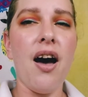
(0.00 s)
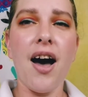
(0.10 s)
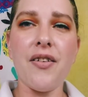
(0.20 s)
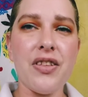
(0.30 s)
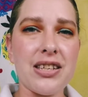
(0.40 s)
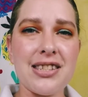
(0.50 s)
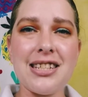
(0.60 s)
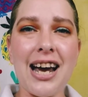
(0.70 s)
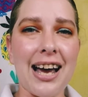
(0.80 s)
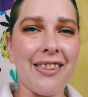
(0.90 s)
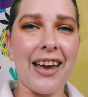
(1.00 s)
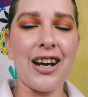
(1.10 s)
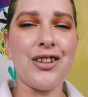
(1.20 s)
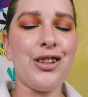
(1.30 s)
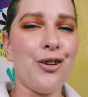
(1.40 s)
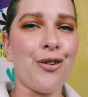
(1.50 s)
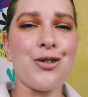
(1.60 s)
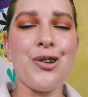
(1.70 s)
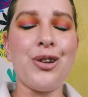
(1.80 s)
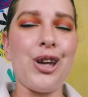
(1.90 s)
of this Thailand
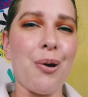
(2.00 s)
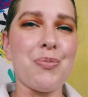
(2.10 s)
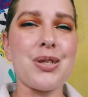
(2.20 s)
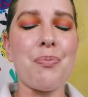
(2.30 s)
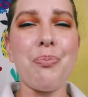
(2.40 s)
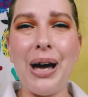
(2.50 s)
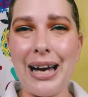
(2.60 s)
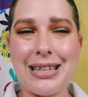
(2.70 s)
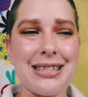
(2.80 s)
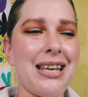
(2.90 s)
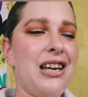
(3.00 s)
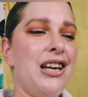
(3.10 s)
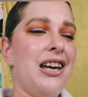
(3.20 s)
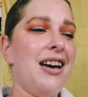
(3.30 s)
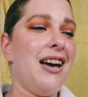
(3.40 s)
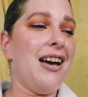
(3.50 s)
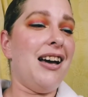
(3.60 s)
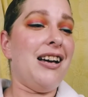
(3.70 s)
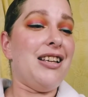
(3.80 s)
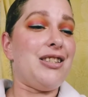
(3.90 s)
Universal Yums box?
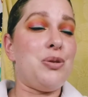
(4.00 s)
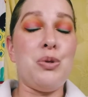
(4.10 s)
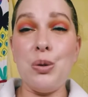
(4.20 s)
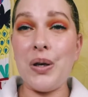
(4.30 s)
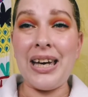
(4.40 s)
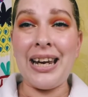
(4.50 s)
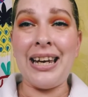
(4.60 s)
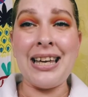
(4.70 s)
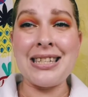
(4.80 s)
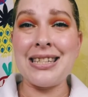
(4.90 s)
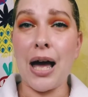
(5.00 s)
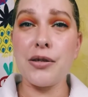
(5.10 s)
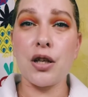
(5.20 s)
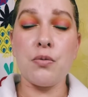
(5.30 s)
Do you get any snack